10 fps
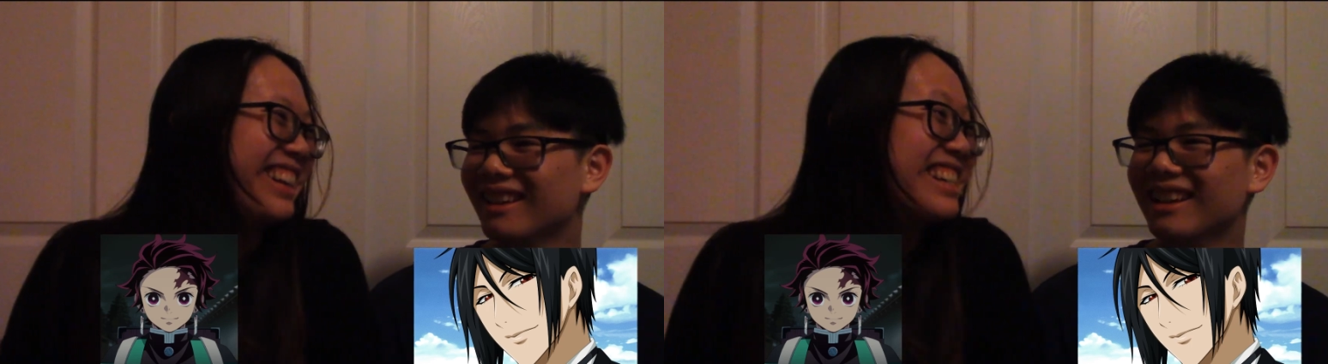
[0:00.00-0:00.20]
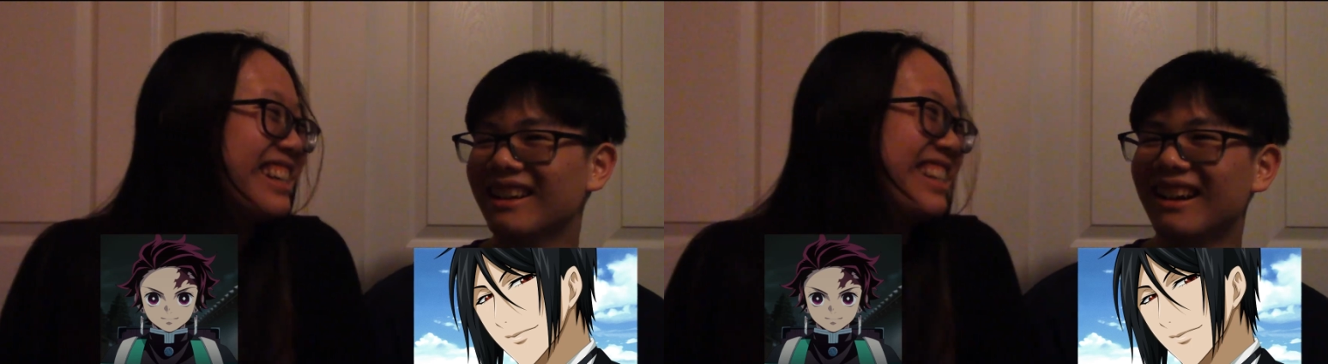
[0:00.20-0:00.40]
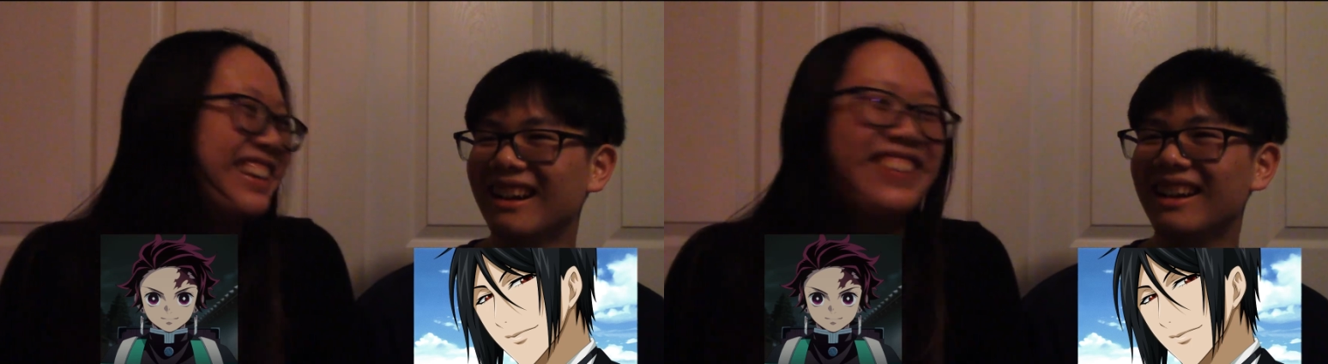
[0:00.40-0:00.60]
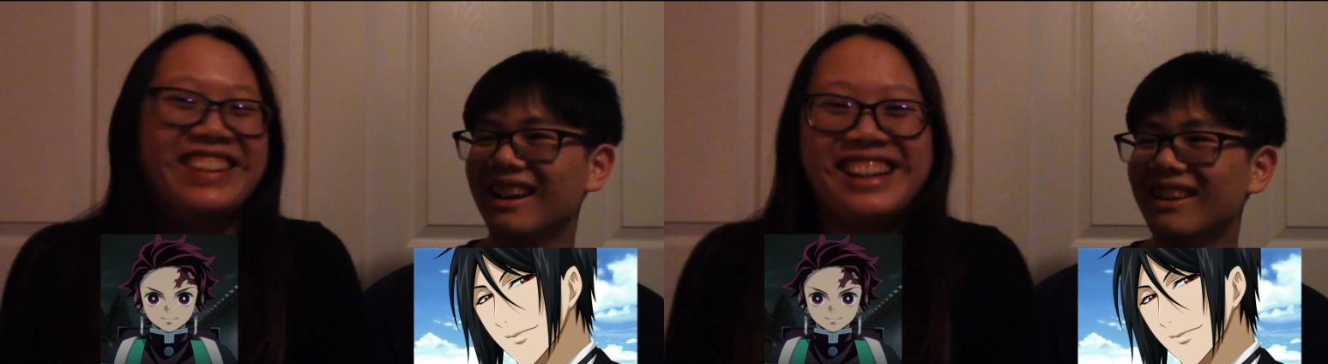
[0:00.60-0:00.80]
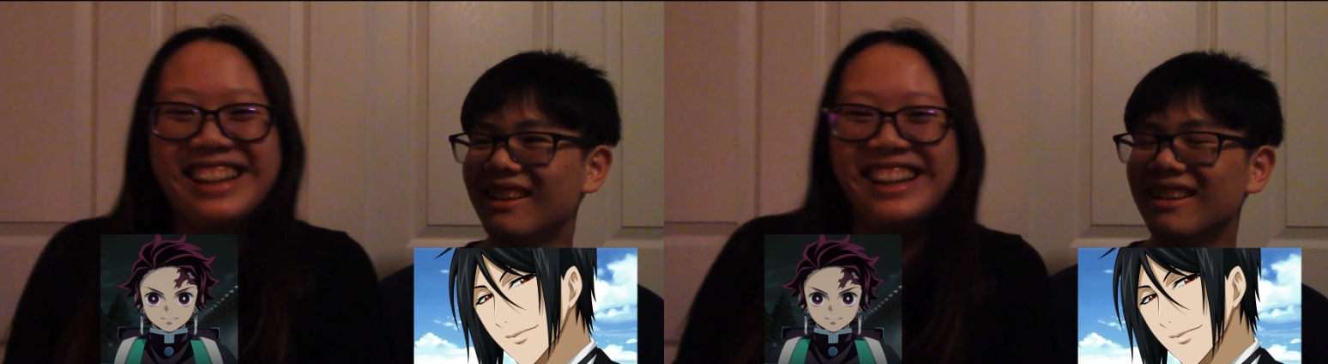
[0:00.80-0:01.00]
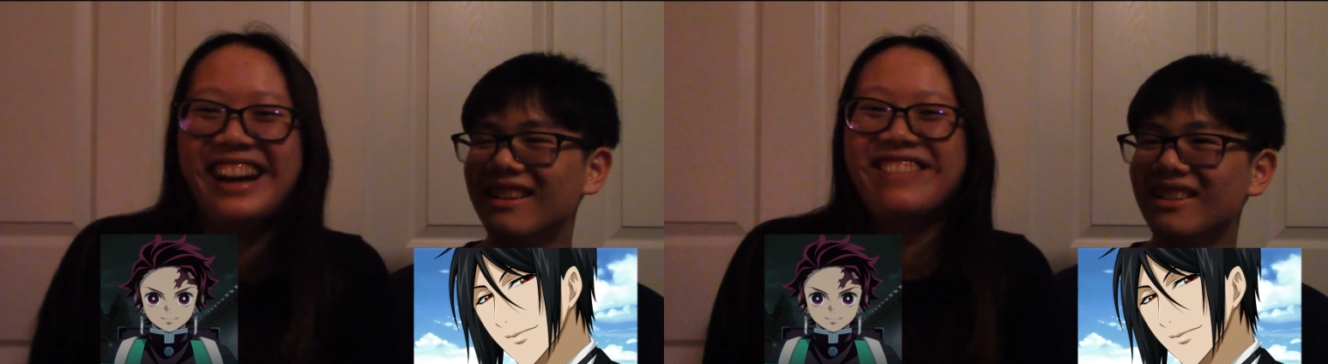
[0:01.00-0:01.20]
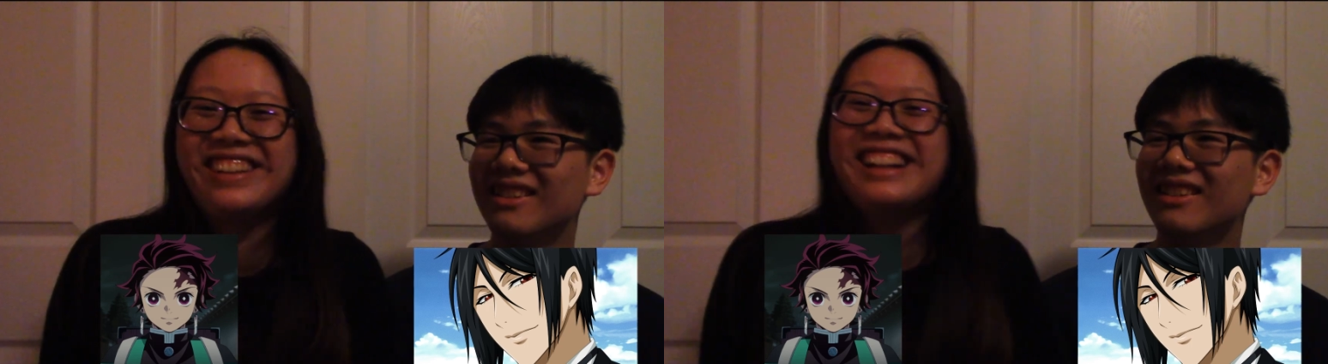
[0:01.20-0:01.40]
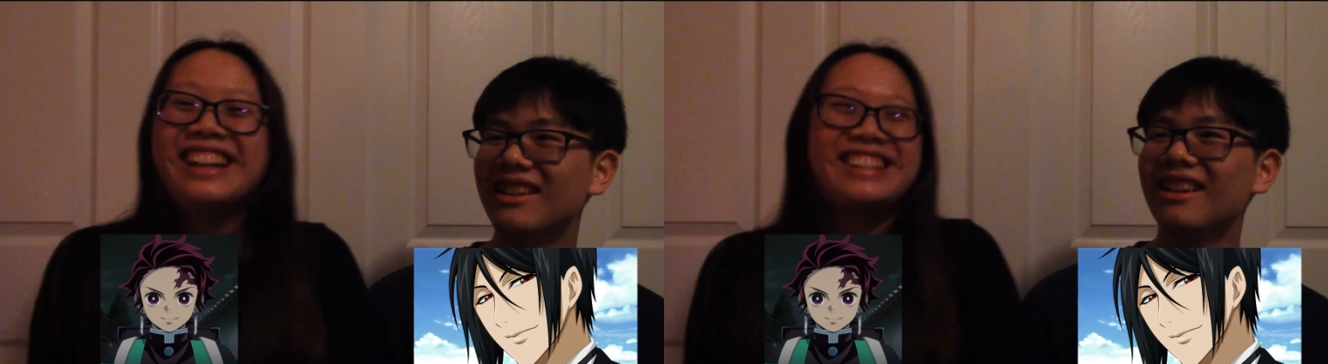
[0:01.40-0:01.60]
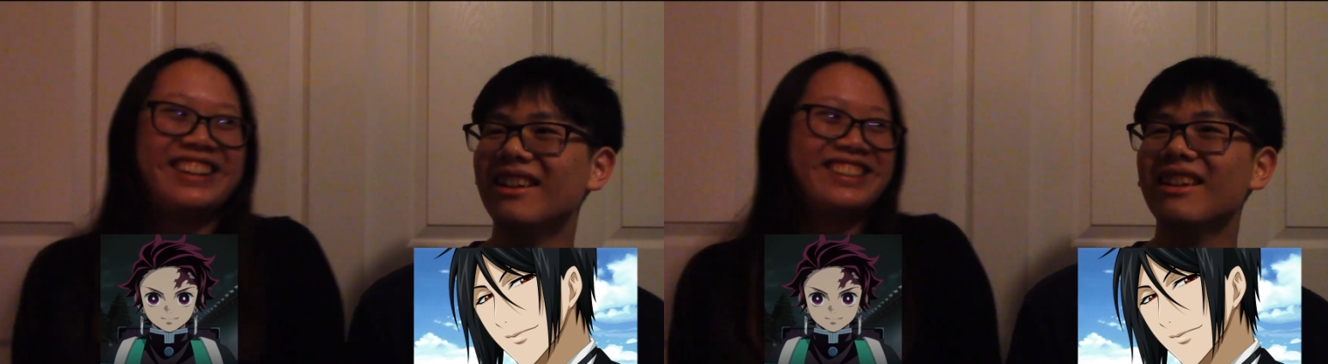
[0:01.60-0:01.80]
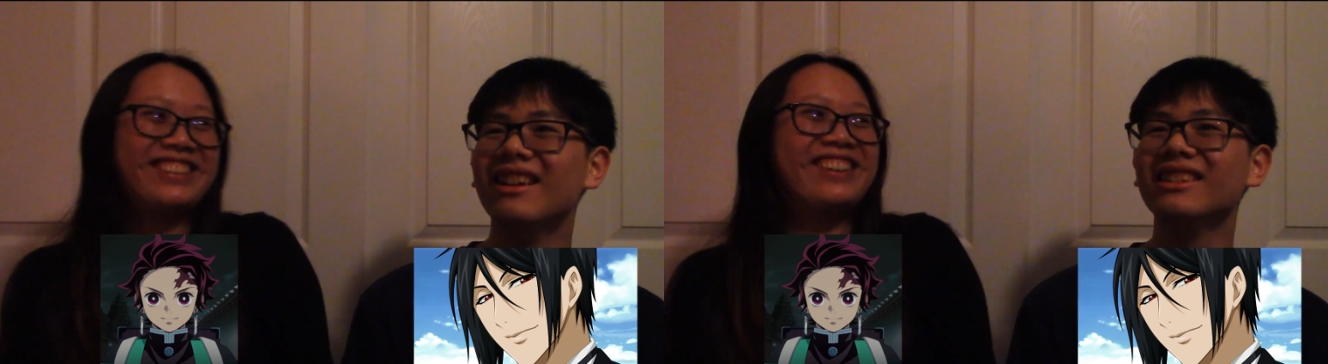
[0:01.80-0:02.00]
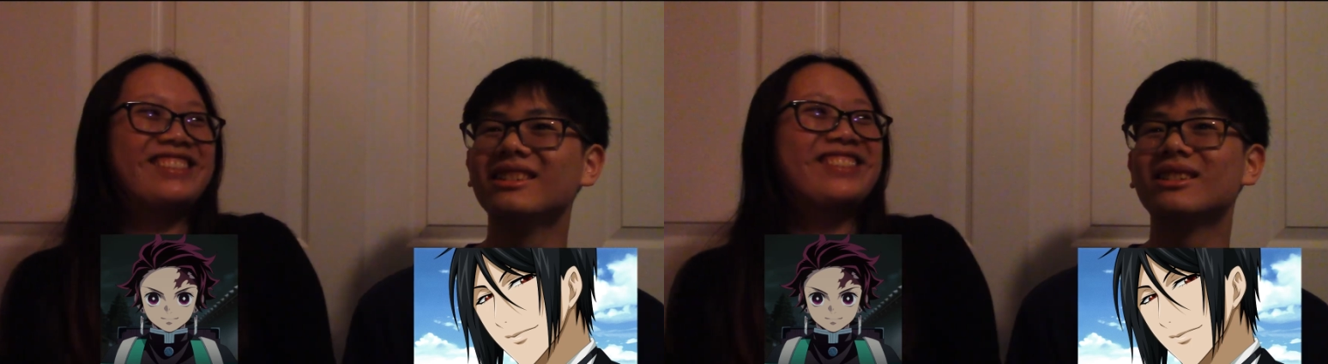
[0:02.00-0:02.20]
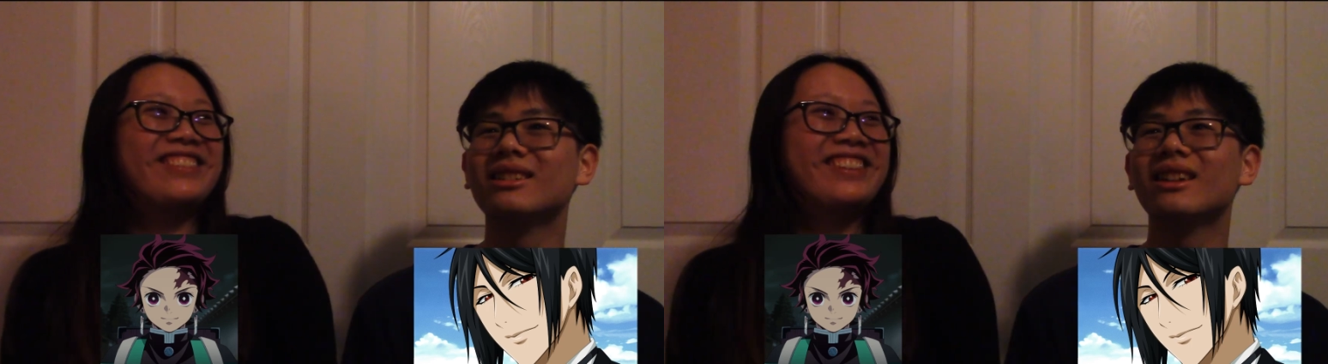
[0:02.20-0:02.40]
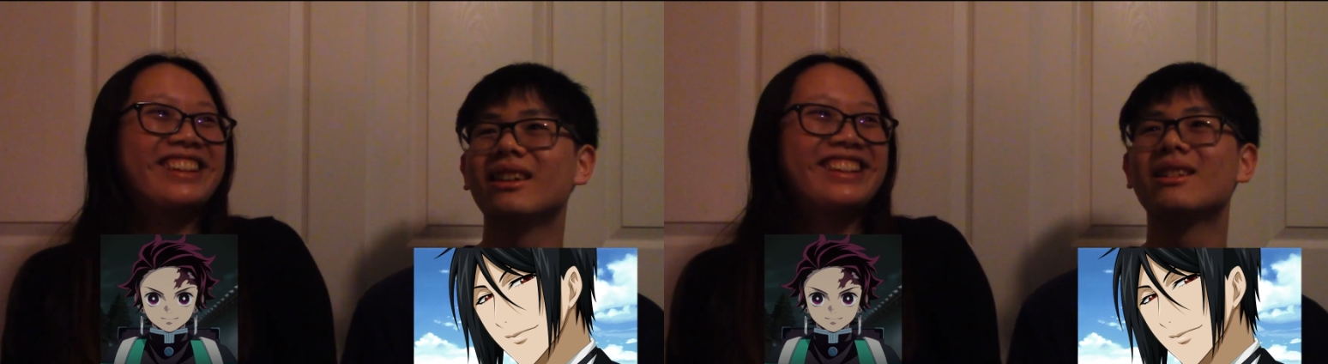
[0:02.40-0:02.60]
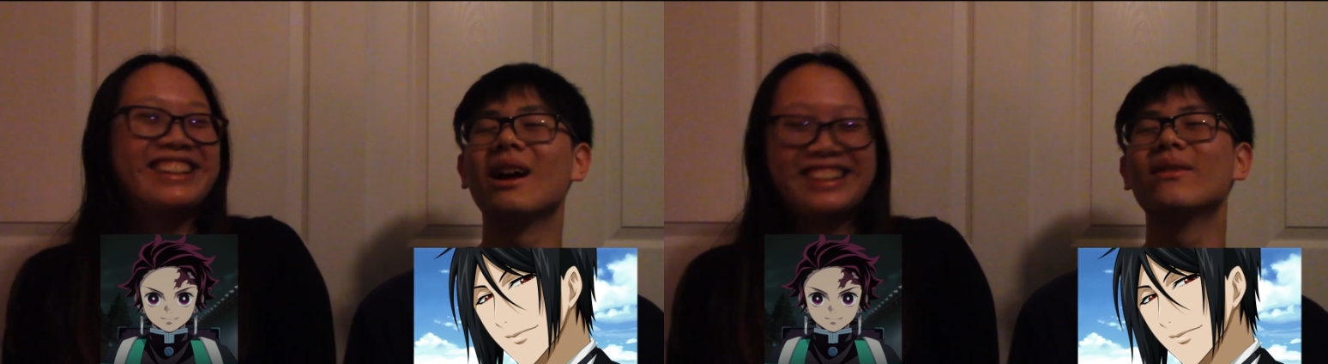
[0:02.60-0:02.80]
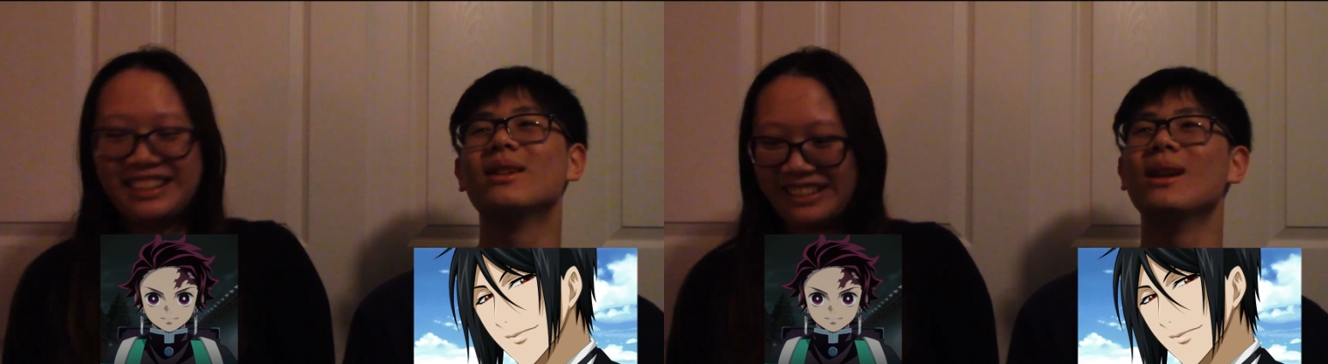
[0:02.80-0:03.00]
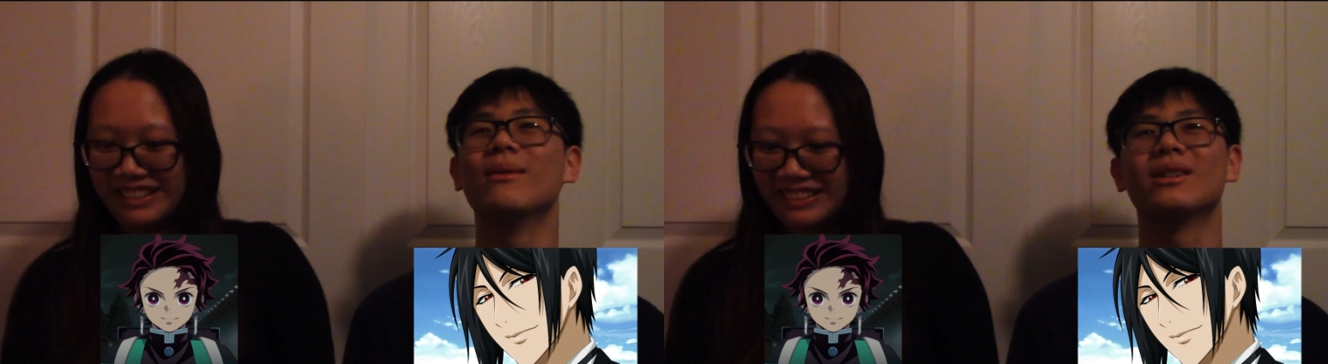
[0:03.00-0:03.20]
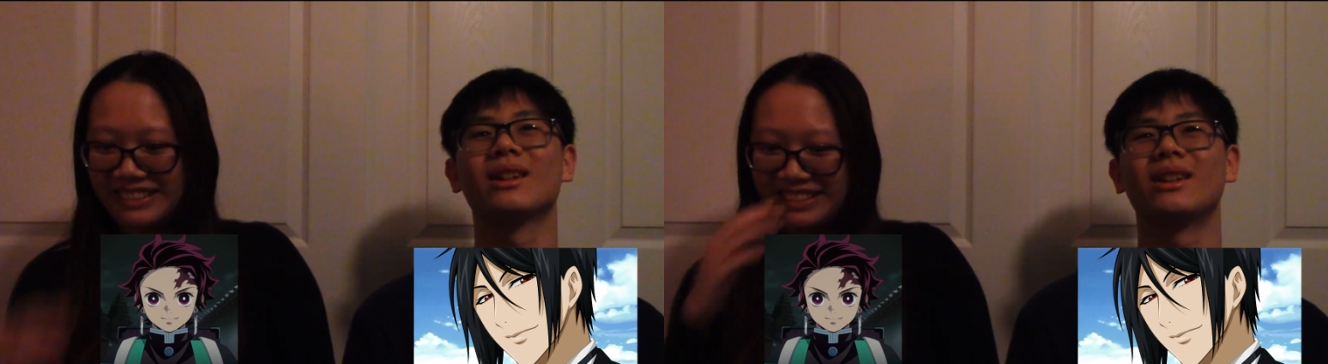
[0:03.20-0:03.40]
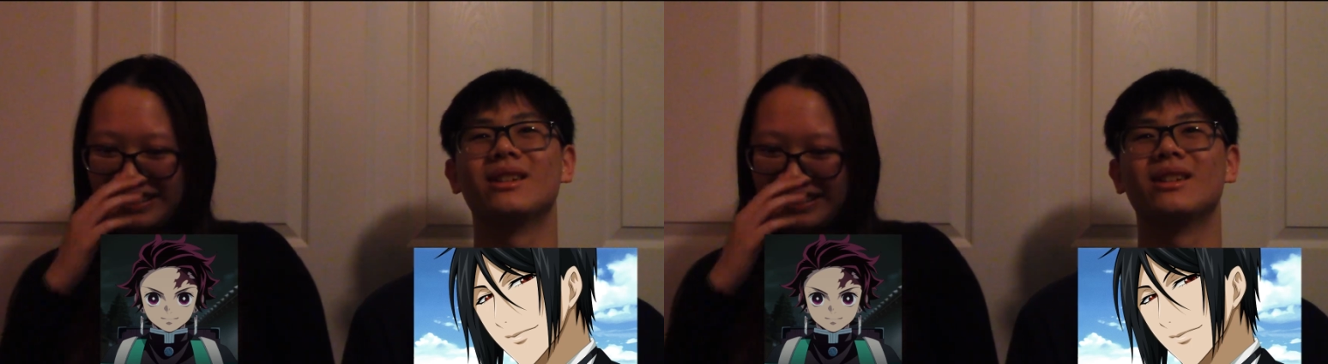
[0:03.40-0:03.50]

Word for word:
Speaker 1: he's a demon? And I feel like Tanjiro should win. He's not
Speaker 2: even a demon. He's like a